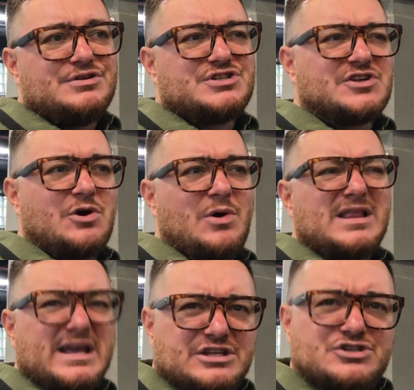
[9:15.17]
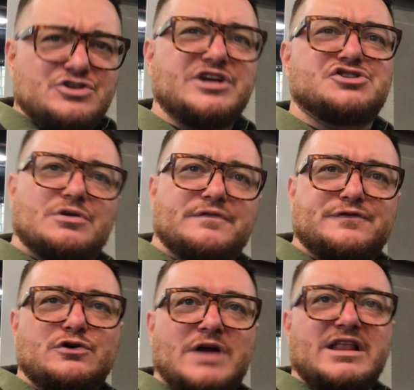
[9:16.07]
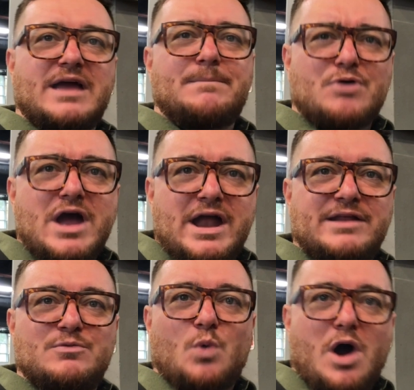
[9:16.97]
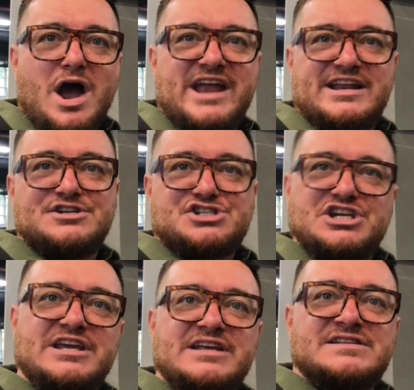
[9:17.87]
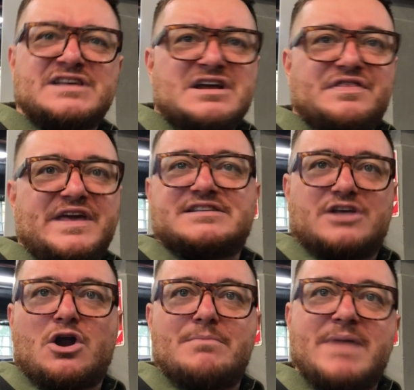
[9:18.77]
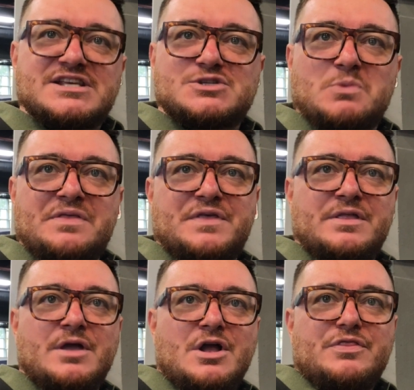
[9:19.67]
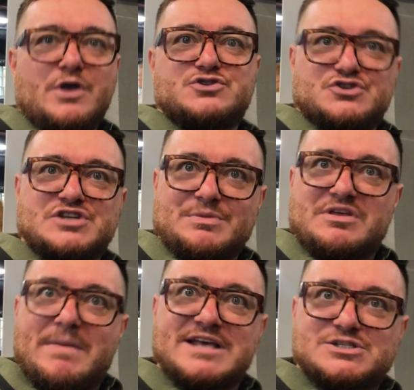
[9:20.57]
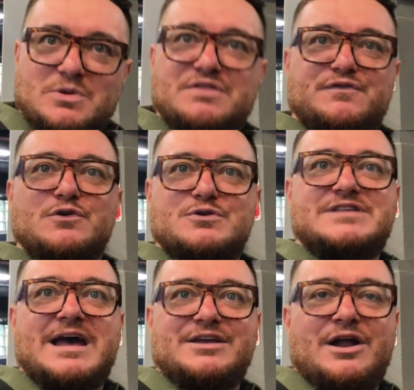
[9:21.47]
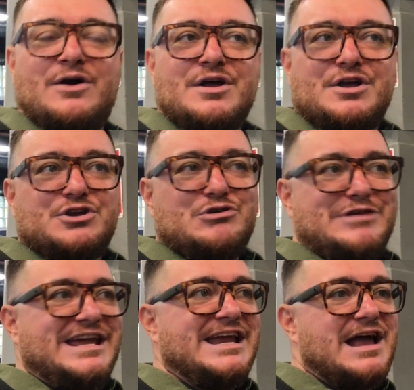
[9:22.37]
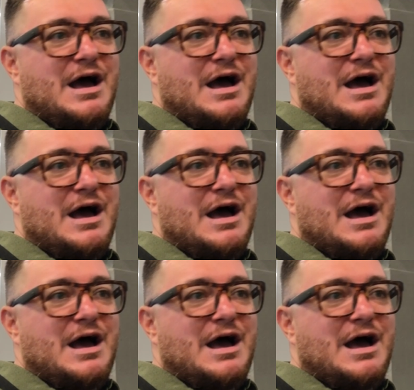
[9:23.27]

so I like the traditional food. I like bread and wine and cheese, things that aren't messed with, and those are some of the messed with foods that, you need